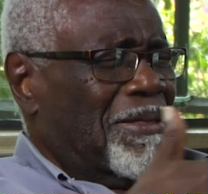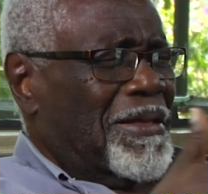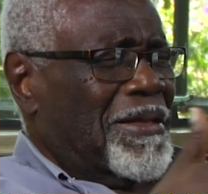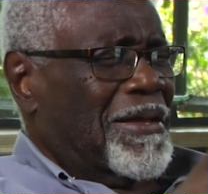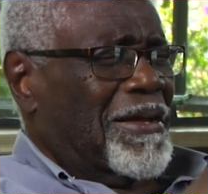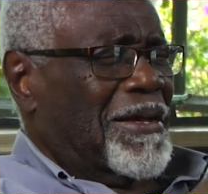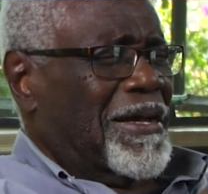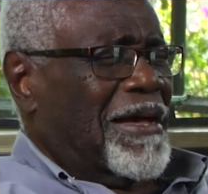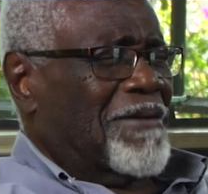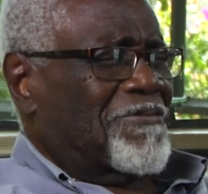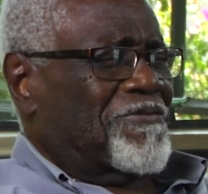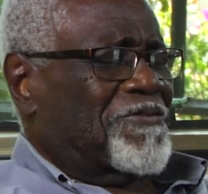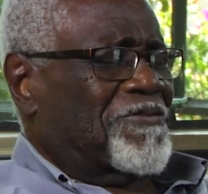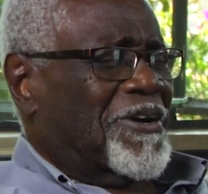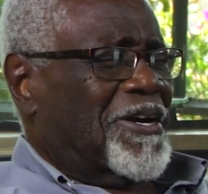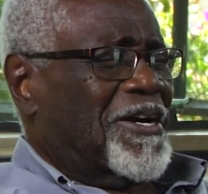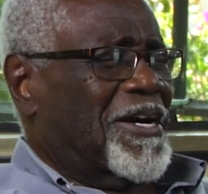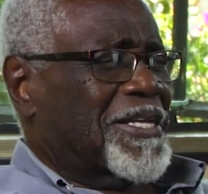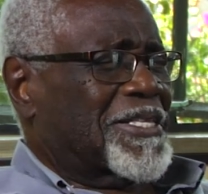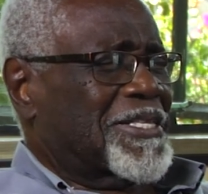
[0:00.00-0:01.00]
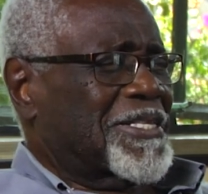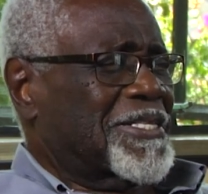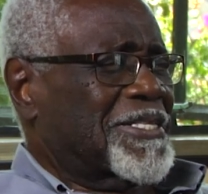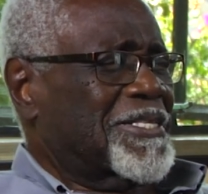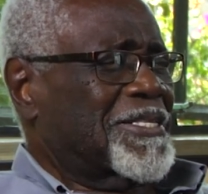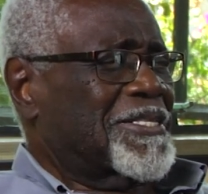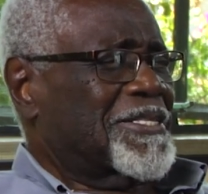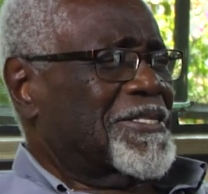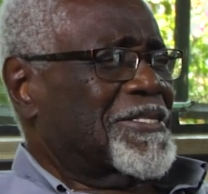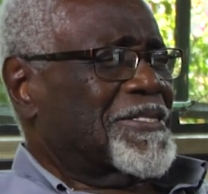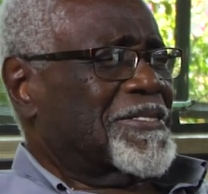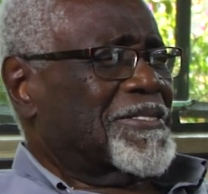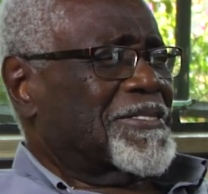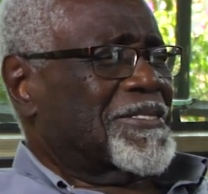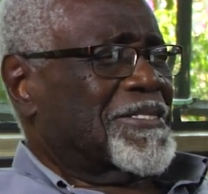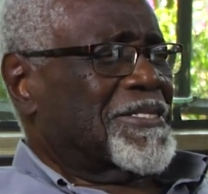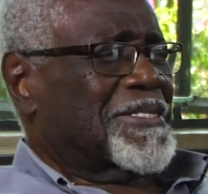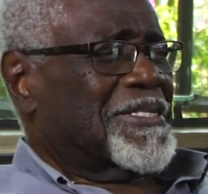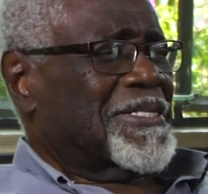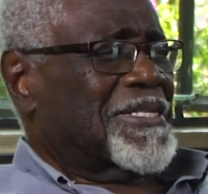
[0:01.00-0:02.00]
have forgotten
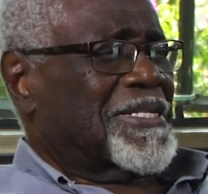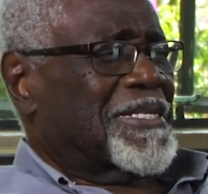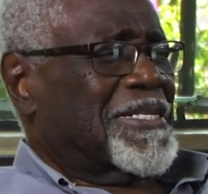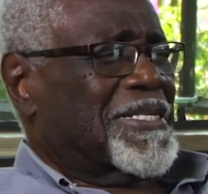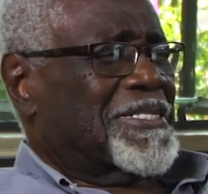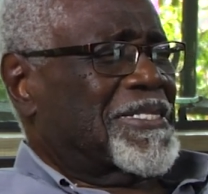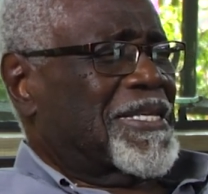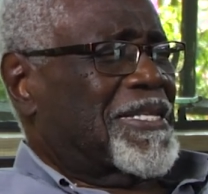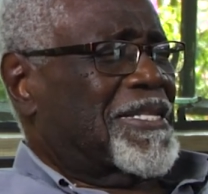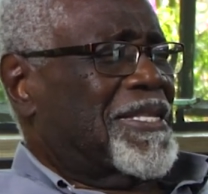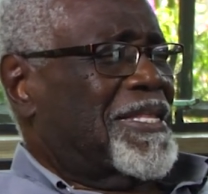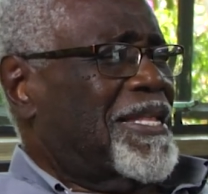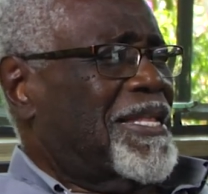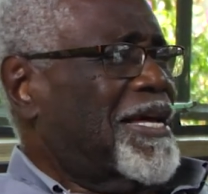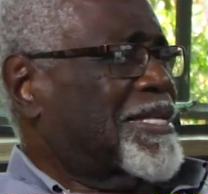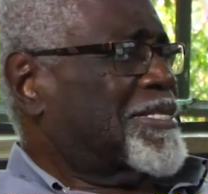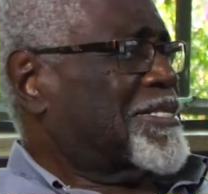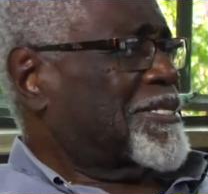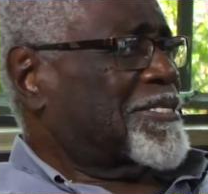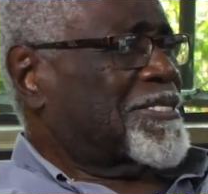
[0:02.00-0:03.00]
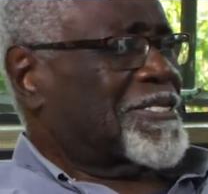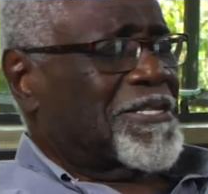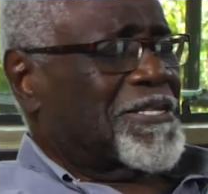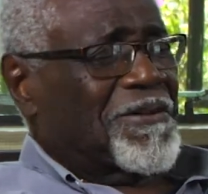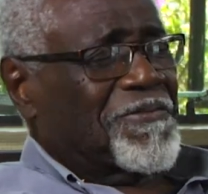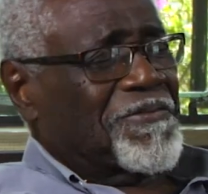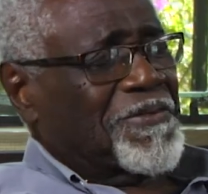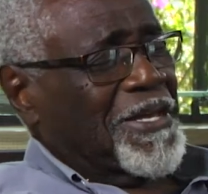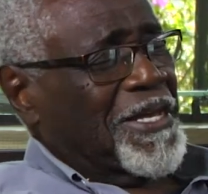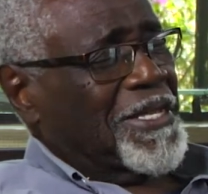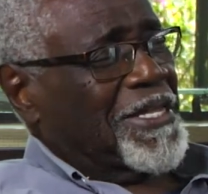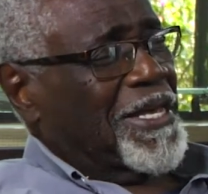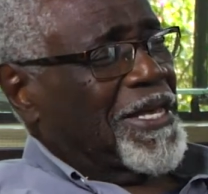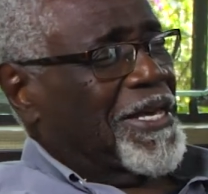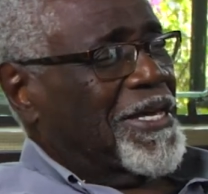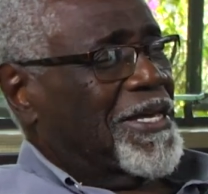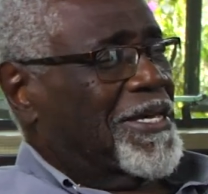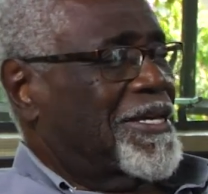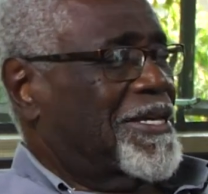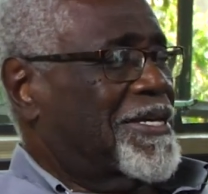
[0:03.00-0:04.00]
is a lot of stuff that
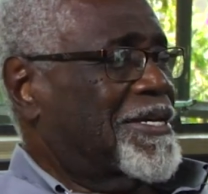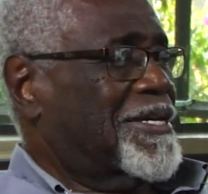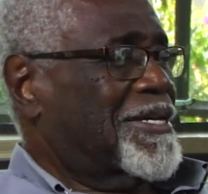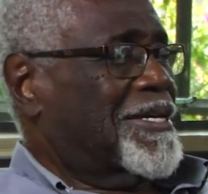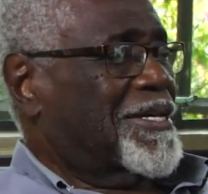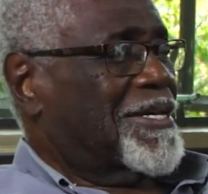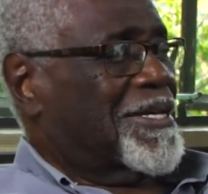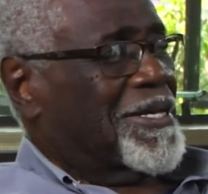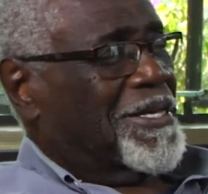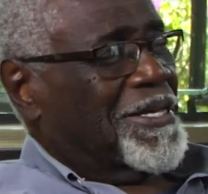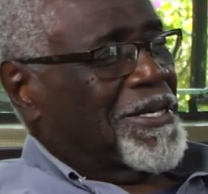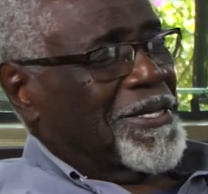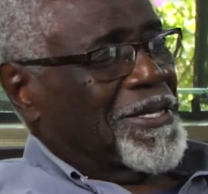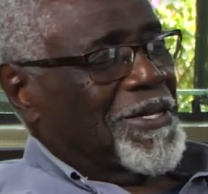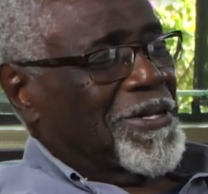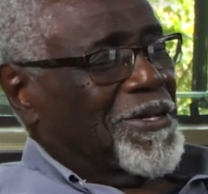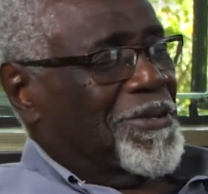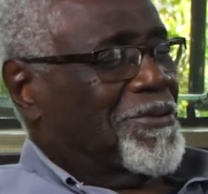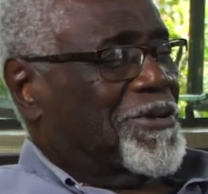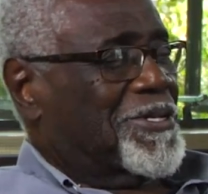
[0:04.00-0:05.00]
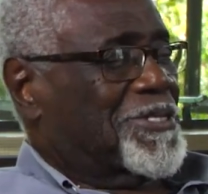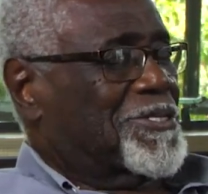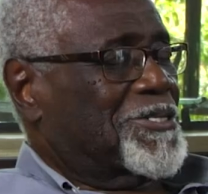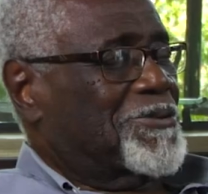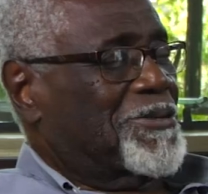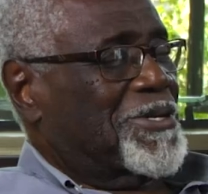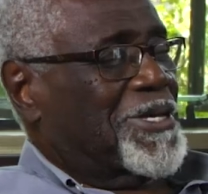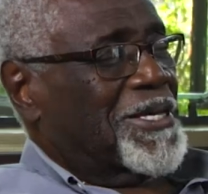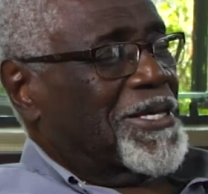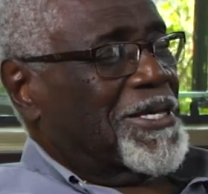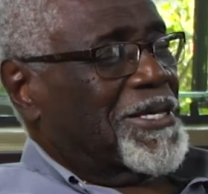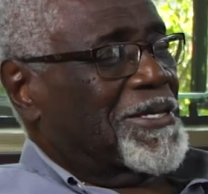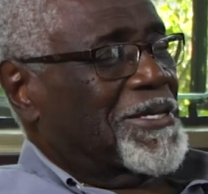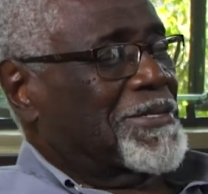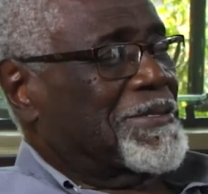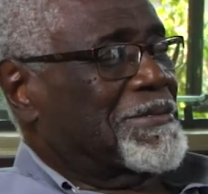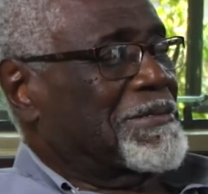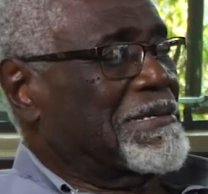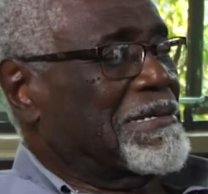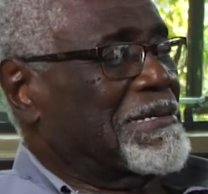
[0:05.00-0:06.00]
I was doing
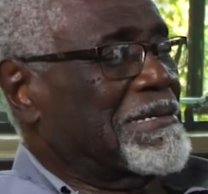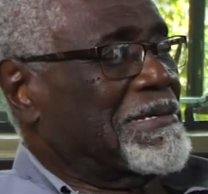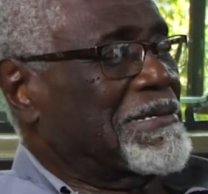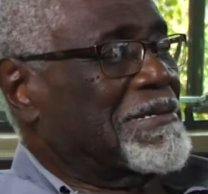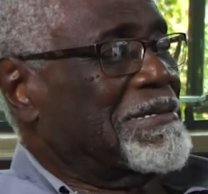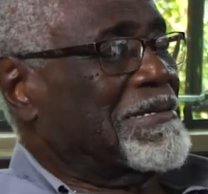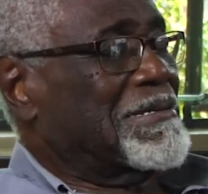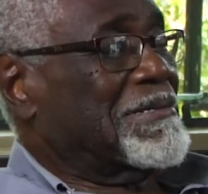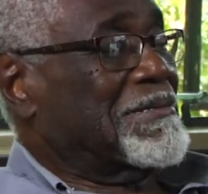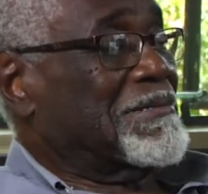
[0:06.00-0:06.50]
in the